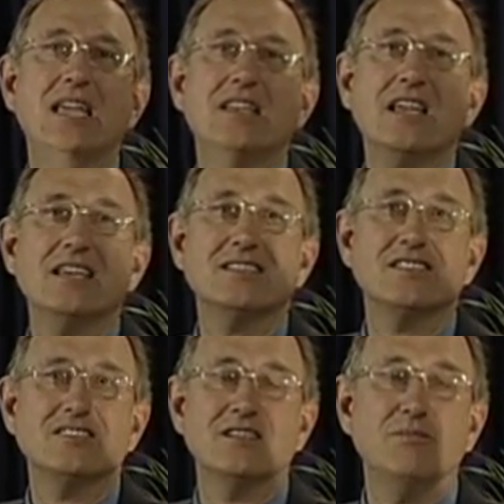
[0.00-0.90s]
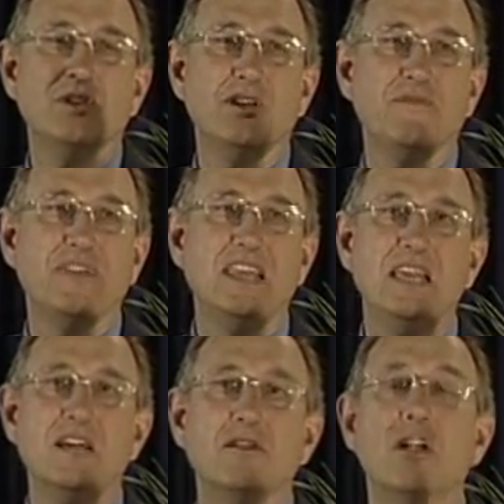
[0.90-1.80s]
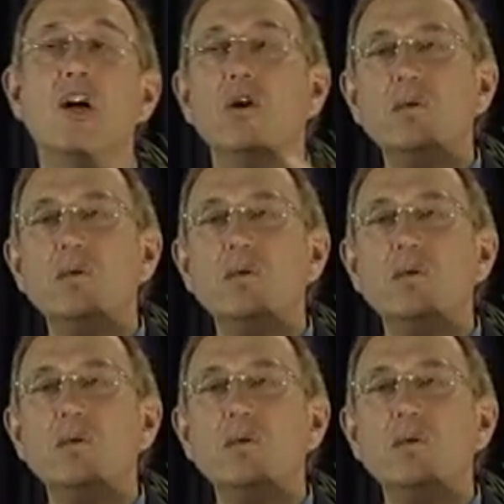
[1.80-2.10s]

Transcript: He takes the symbol of the eagle,